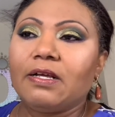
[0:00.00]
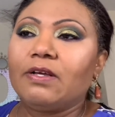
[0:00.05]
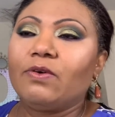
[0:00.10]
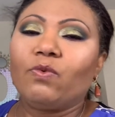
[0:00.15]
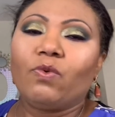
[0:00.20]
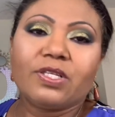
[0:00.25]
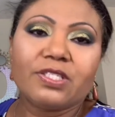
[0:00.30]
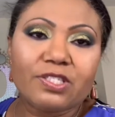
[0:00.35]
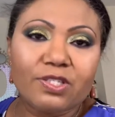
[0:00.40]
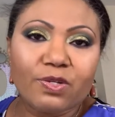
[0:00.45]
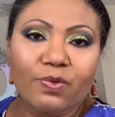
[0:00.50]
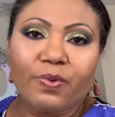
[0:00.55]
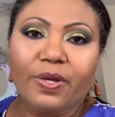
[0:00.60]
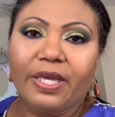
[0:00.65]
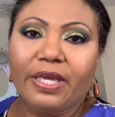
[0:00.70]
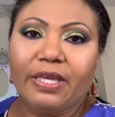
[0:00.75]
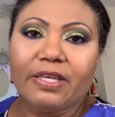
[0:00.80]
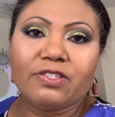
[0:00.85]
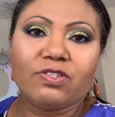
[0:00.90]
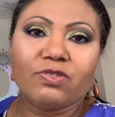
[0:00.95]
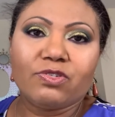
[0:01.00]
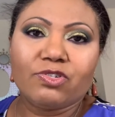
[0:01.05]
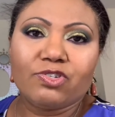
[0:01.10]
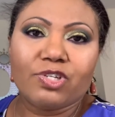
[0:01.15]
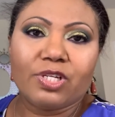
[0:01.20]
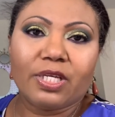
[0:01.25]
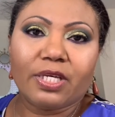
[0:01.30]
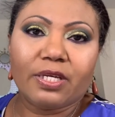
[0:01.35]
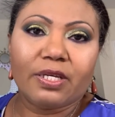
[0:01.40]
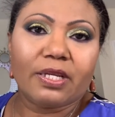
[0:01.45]
Once a week is
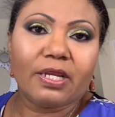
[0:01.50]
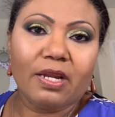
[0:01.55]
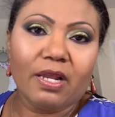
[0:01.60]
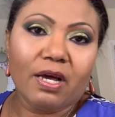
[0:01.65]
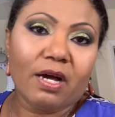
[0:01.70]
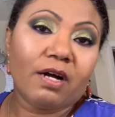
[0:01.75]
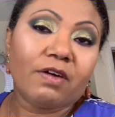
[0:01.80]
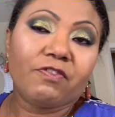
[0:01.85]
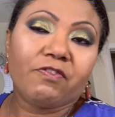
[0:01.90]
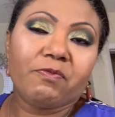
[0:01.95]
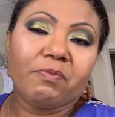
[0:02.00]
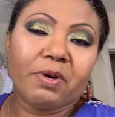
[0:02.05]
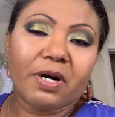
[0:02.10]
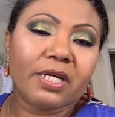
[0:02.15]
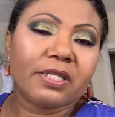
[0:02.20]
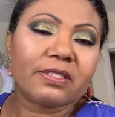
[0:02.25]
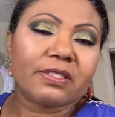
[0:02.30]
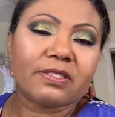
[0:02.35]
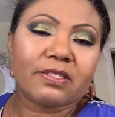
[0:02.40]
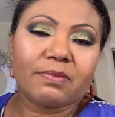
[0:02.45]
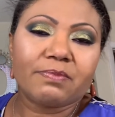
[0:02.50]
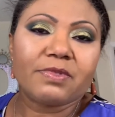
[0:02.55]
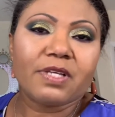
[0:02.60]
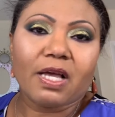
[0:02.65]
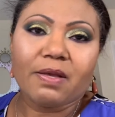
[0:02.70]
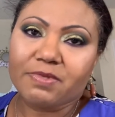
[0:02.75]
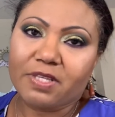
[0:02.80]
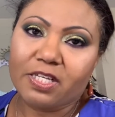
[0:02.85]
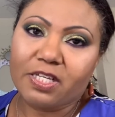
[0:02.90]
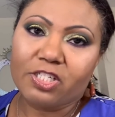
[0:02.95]
usually good enough, but
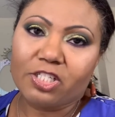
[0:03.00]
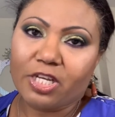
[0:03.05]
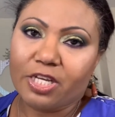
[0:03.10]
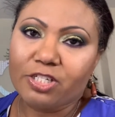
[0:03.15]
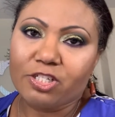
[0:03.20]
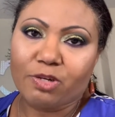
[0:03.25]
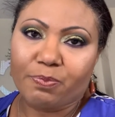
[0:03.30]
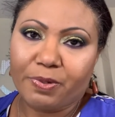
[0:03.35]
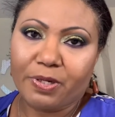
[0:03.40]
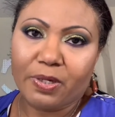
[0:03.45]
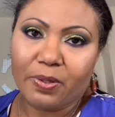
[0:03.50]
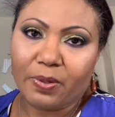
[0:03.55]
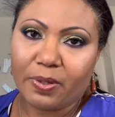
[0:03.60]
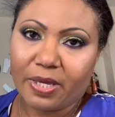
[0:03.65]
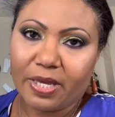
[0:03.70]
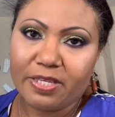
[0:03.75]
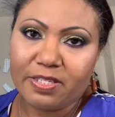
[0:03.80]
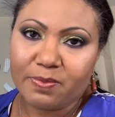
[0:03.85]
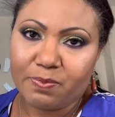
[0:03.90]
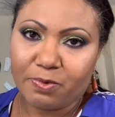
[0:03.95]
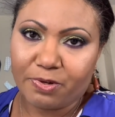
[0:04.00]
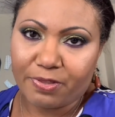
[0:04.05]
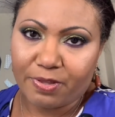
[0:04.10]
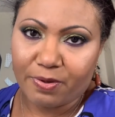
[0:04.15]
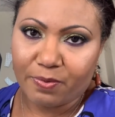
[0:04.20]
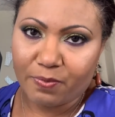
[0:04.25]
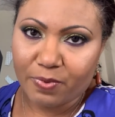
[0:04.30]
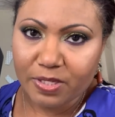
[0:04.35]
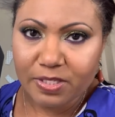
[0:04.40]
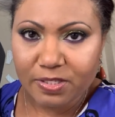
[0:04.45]
sometimes I change the pillowcase more
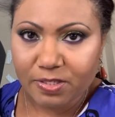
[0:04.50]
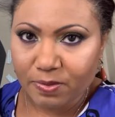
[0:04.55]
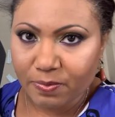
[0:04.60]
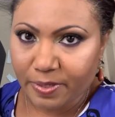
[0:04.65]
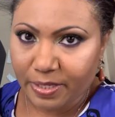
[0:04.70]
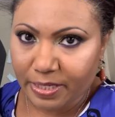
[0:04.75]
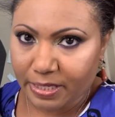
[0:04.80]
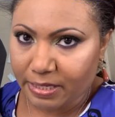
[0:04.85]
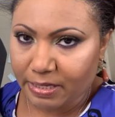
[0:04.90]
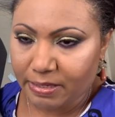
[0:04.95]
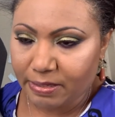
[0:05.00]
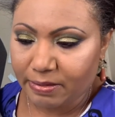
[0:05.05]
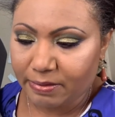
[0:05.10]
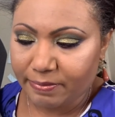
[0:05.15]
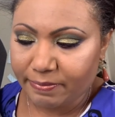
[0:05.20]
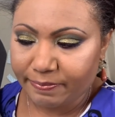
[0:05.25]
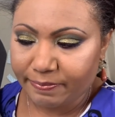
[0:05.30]
than once a week